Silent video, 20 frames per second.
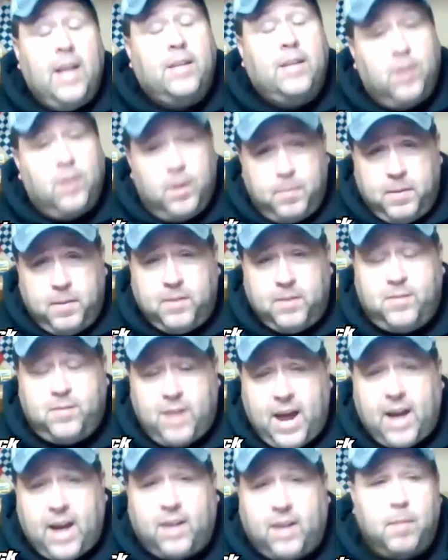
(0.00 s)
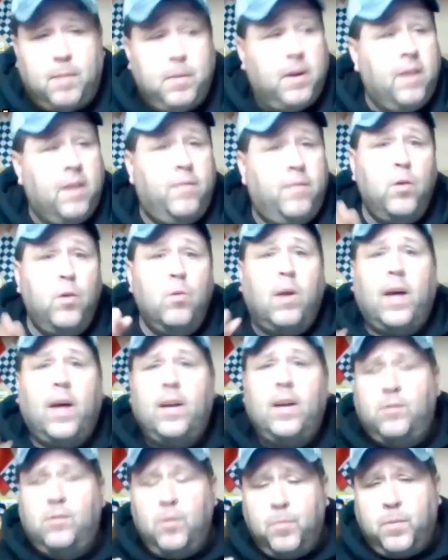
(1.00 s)
It's going to be stacked. I mean, if you
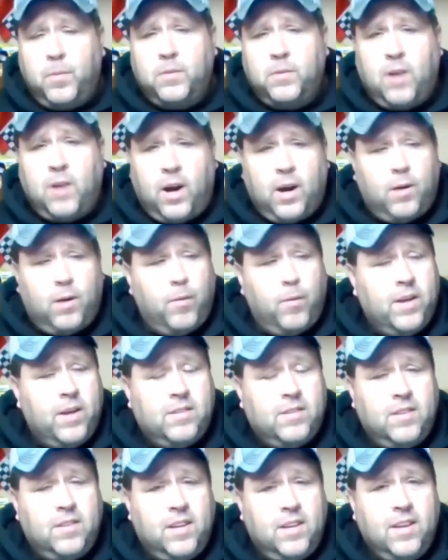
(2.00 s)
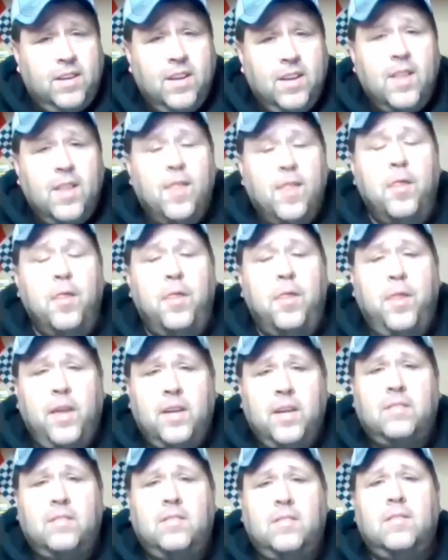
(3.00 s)
like SUPERSTOCK racing,
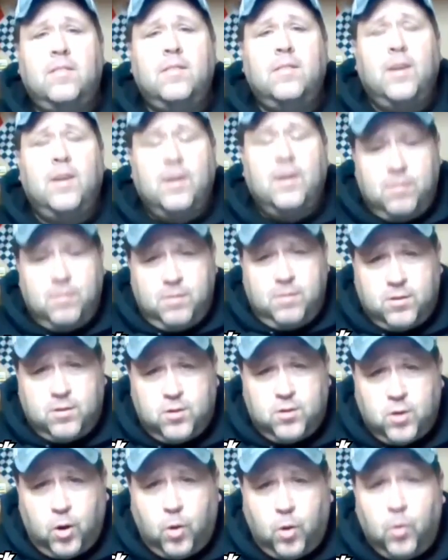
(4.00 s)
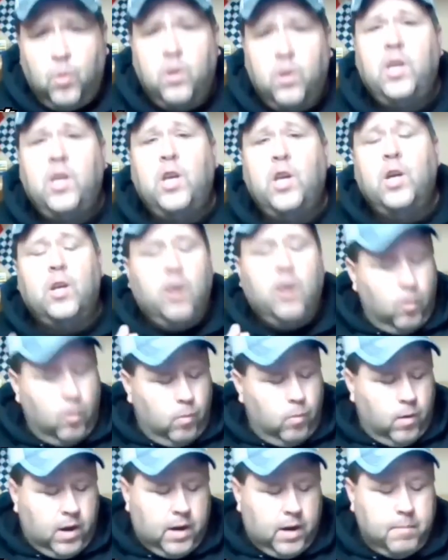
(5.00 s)
this is the show you
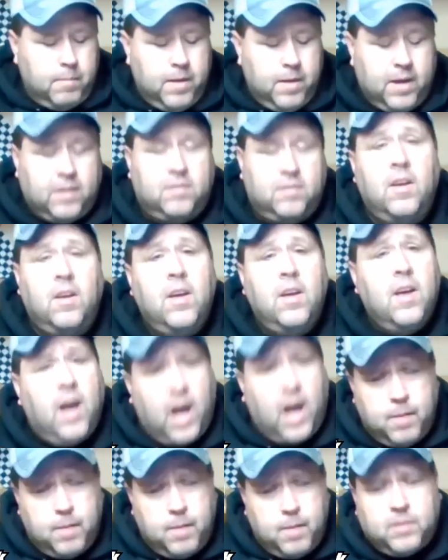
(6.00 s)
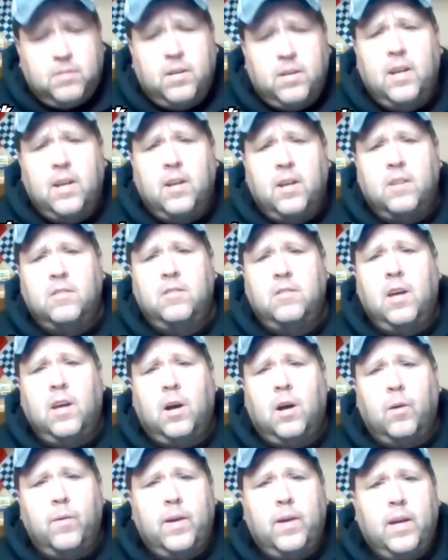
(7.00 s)
don't want to miss. I'm excited to
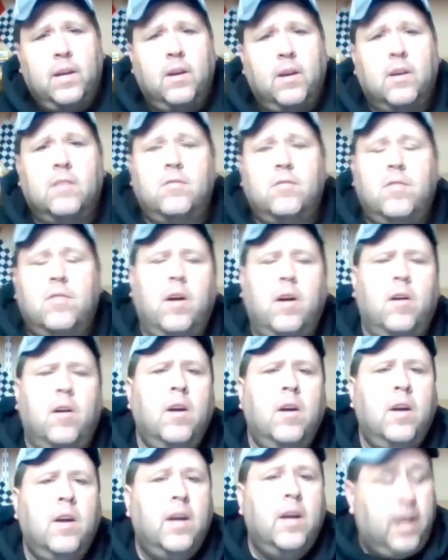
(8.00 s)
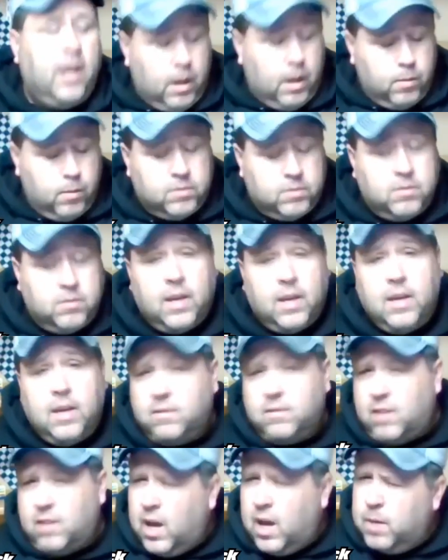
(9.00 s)
see how he does there, and I would say
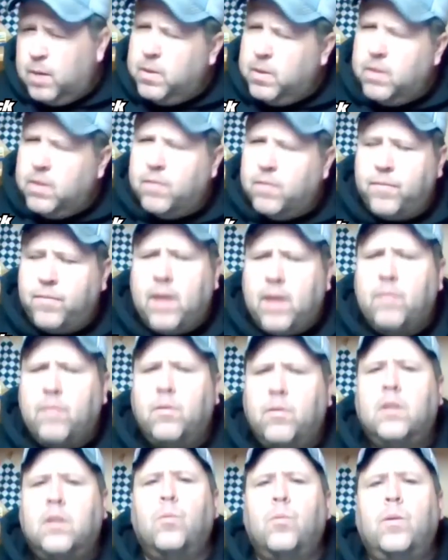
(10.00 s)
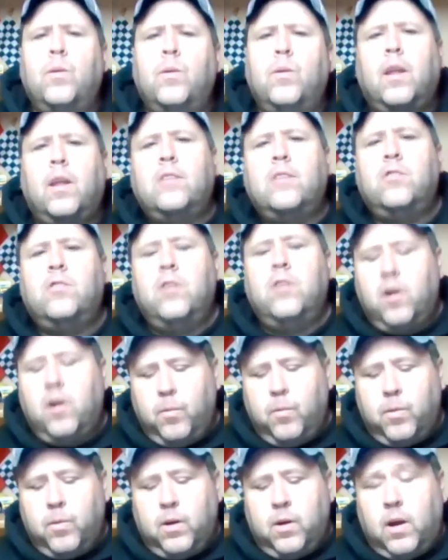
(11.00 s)
he's got to be the favorite to win the
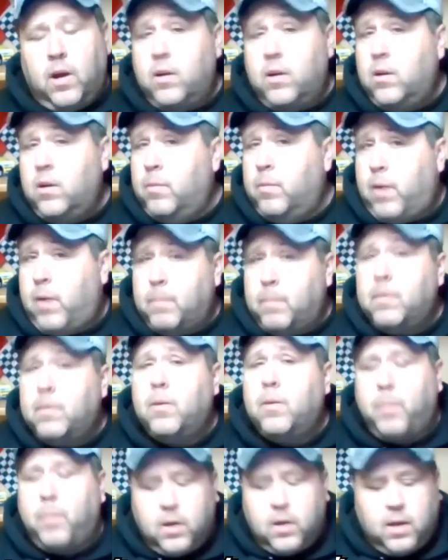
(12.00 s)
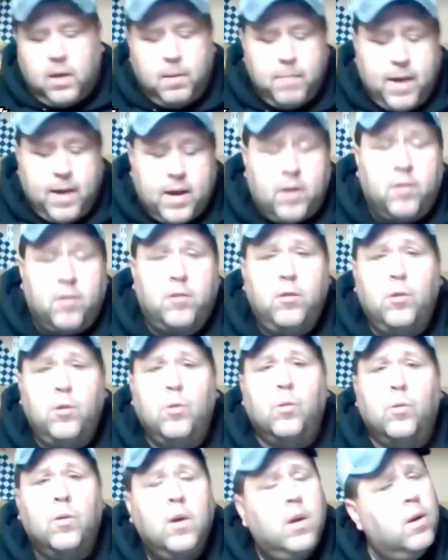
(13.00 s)
Legendary 100 and probably the Punky Manor
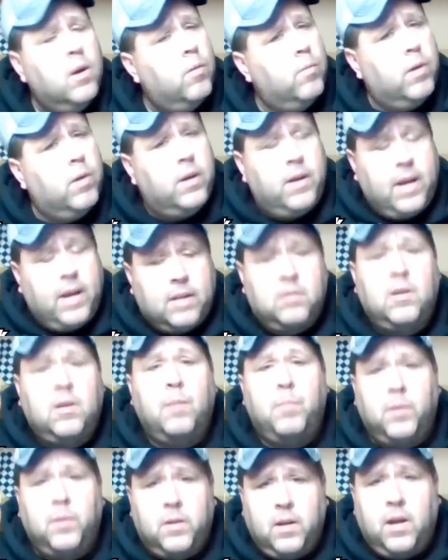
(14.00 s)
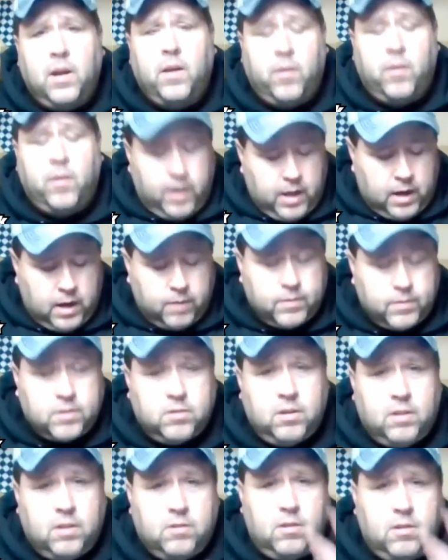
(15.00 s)
too. Radetsky put together a hell of a
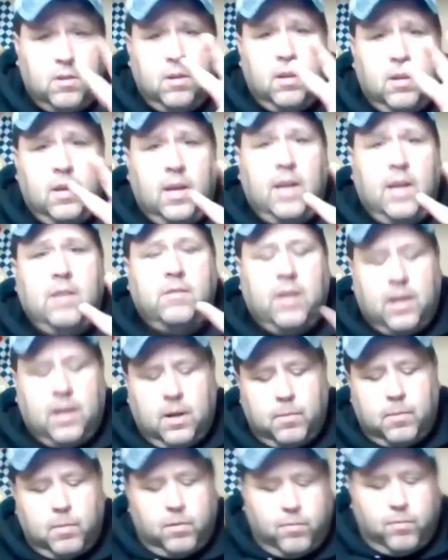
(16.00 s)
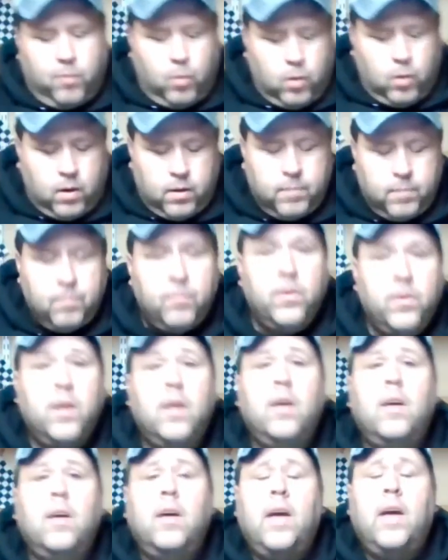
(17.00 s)
season. He's at number 4.
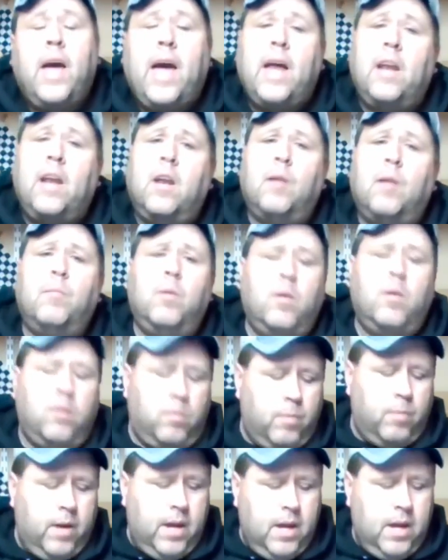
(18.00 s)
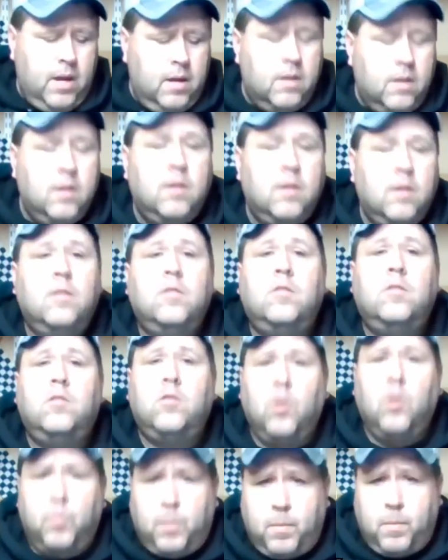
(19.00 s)
At number 3,
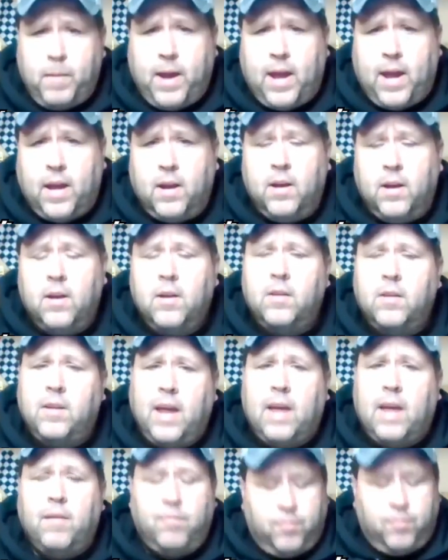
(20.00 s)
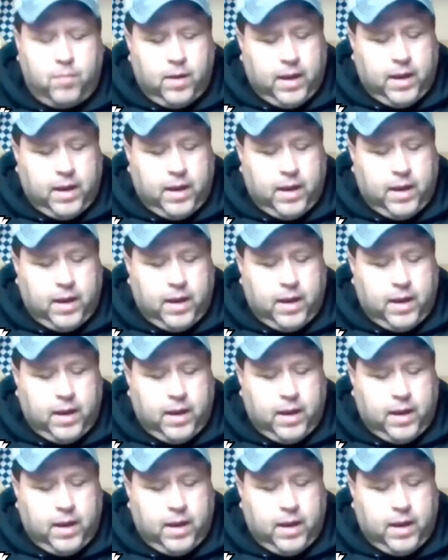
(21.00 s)
Superman, Dave